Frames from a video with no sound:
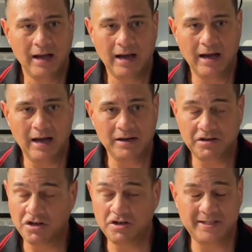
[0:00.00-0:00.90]
You
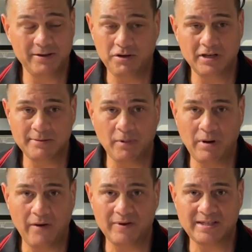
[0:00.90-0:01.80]
can still use them on
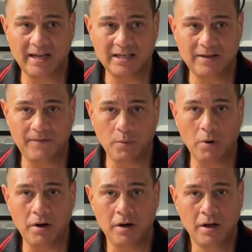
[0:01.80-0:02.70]
other snakes if you
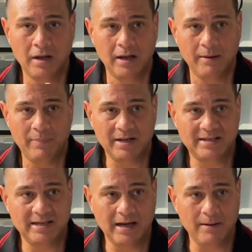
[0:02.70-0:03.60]
want, but
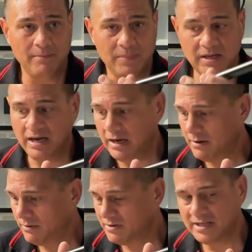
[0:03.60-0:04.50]
yeah.
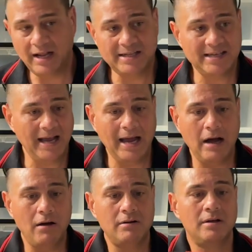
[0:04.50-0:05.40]
So that's
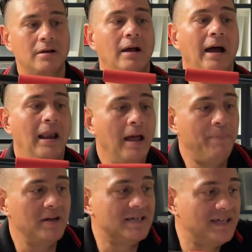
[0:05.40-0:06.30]
our
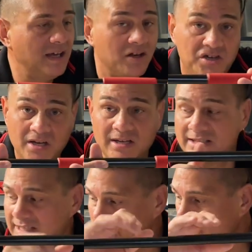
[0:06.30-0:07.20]
elapid signature
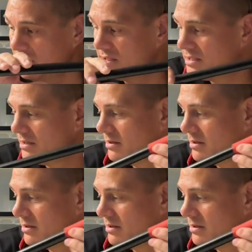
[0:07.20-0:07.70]
series.